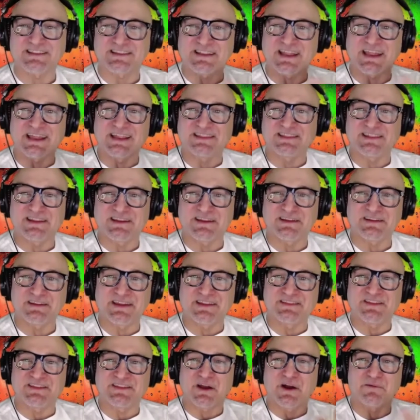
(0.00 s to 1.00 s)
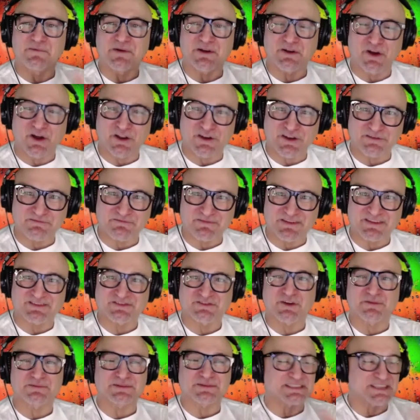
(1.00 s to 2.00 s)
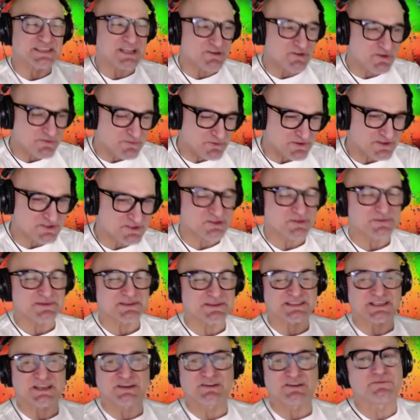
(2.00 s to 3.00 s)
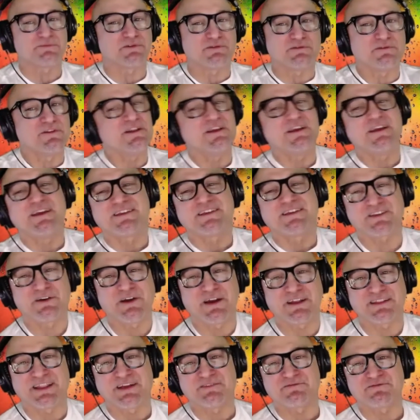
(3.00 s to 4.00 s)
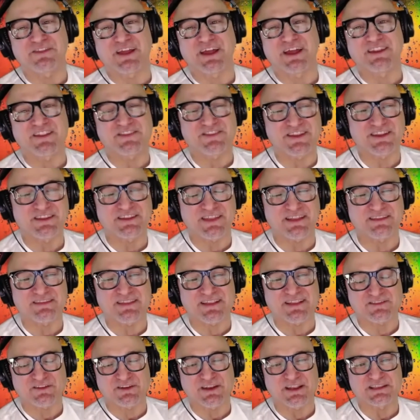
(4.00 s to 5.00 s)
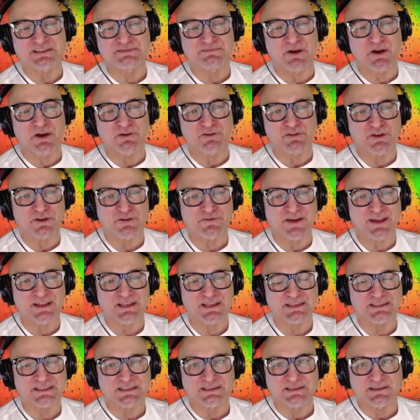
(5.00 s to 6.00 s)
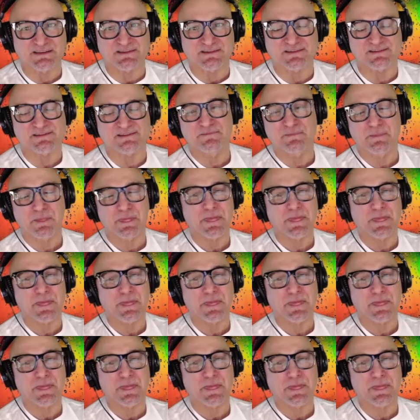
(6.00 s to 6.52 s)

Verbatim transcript: the, in the in the oh my god, this job is terrible, this job is terrible. So I love that, and I think that that's going to inspire a lot of our listeners.